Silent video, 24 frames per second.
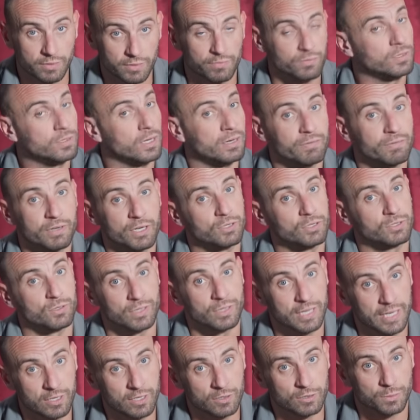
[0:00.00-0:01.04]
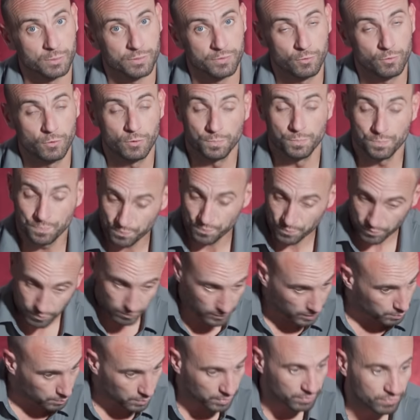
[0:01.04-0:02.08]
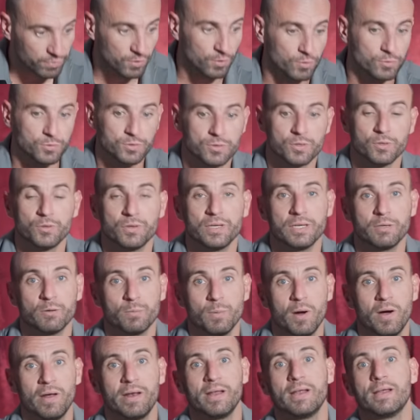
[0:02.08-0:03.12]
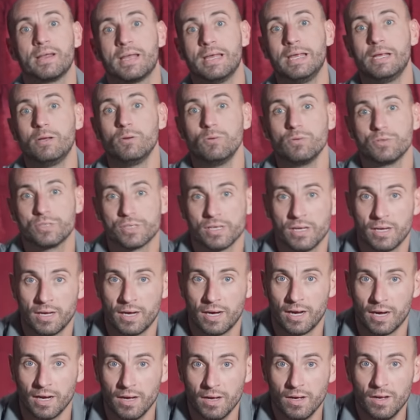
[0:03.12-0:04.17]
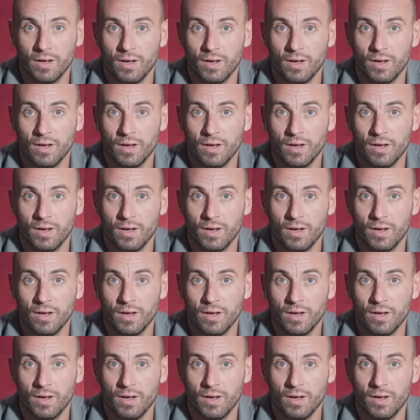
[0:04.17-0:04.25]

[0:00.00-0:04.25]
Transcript: I've done videos on Kegels before, but for those who need reminding, Kegels are